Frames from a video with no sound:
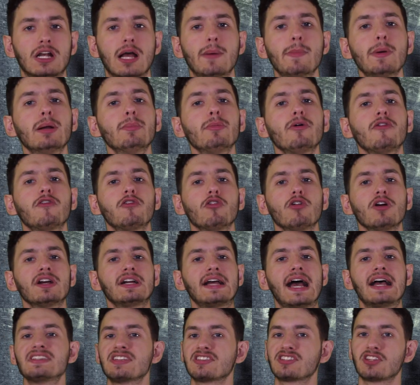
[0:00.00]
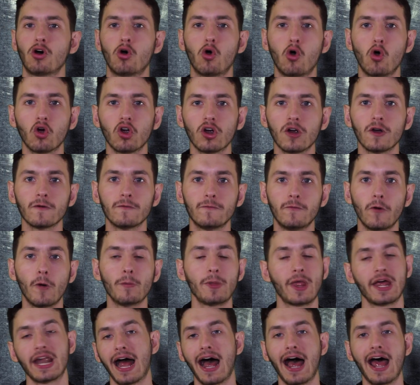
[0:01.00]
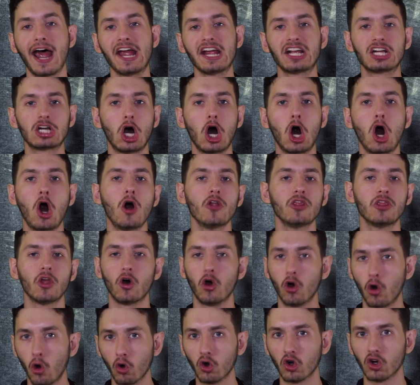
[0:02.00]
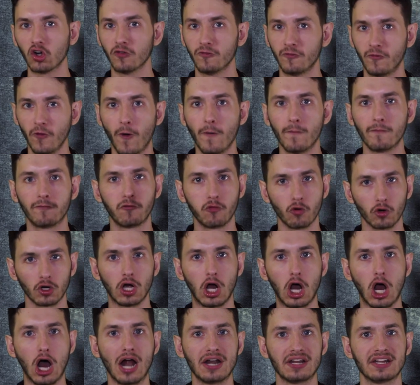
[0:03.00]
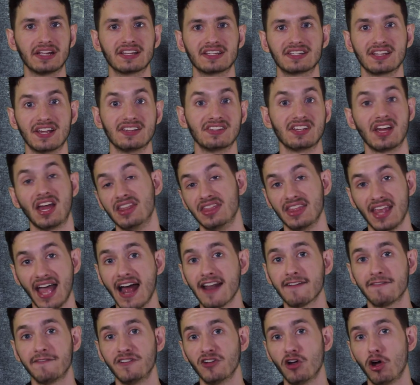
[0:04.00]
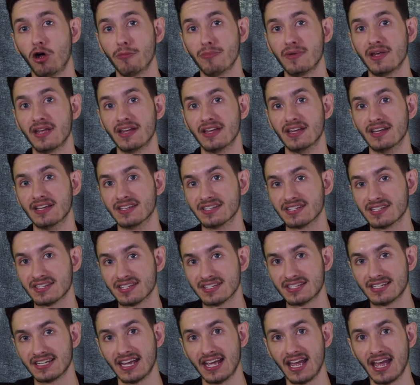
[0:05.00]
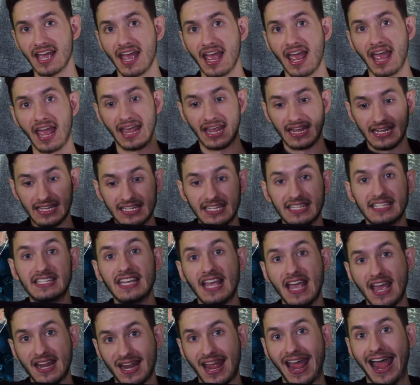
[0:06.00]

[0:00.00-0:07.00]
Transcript: Coming number four, guys, is the horror film that I call the horror film for audiences, and that film is Get